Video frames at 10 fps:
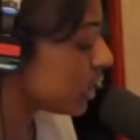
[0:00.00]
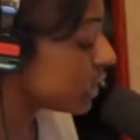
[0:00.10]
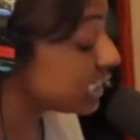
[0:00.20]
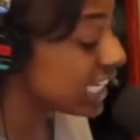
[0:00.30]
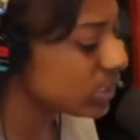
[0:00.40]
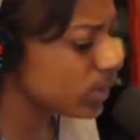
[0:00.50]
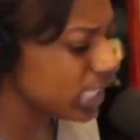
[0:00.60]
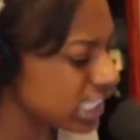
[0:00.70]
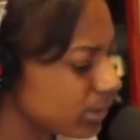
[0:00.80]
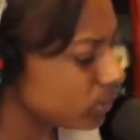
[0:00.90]
Because next
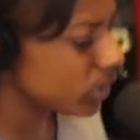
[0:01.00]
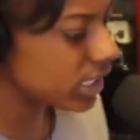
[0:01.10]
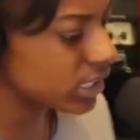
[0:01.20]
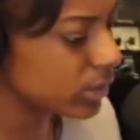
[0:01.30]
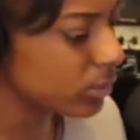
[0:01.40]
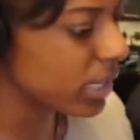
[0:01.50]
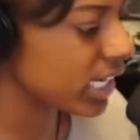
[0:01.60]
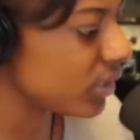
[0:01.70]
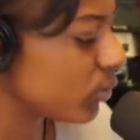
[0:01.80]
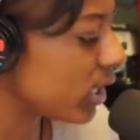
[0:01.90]
week I think we're
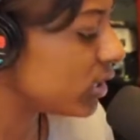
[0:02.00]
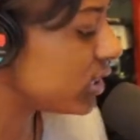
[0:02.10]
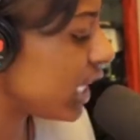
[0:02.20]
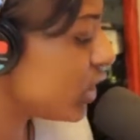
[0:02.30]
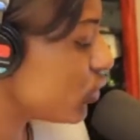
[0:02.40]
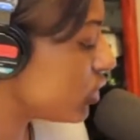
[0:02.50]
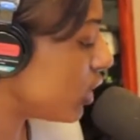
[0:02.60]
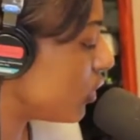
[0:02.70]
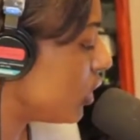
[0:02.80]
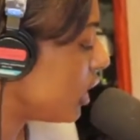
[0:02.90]
back in the regular schedule.
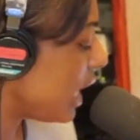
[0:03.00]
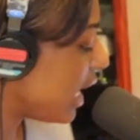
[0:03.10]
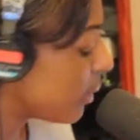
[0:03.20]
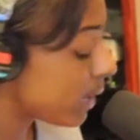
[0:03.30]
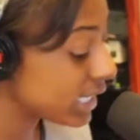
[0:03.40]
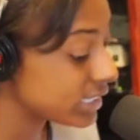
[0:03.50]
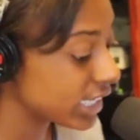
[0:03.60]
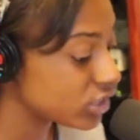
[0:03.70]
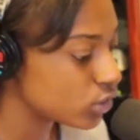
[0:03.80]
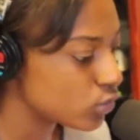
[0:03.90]
So everybody
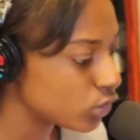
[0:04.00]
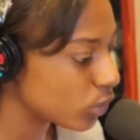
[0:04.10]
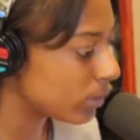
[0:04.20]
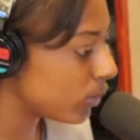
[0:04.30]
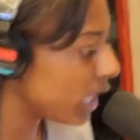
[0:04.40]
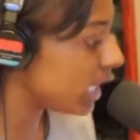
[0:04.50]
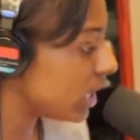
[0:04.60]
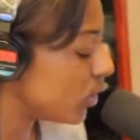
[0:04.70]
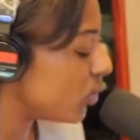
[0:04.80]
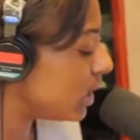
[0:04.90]
stay tuned to Rebel Radio